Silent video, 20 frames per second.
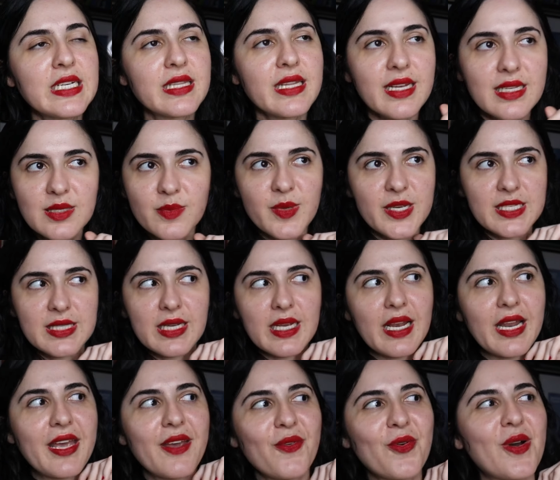That's
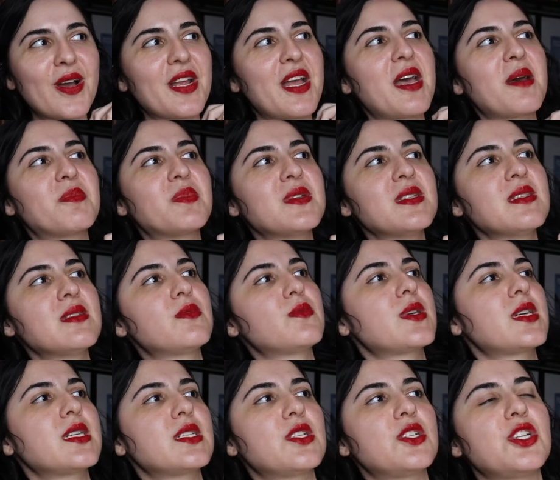basically what happens,
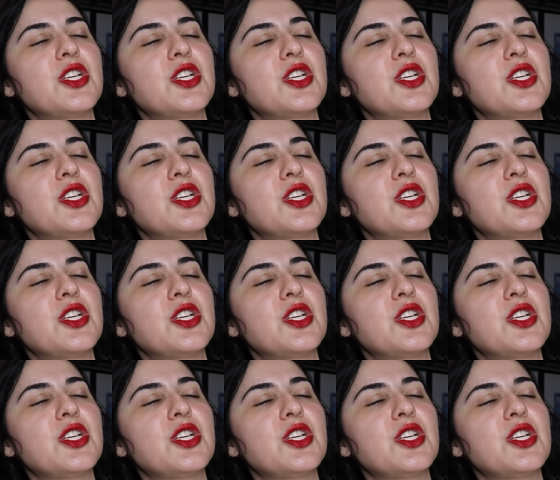right?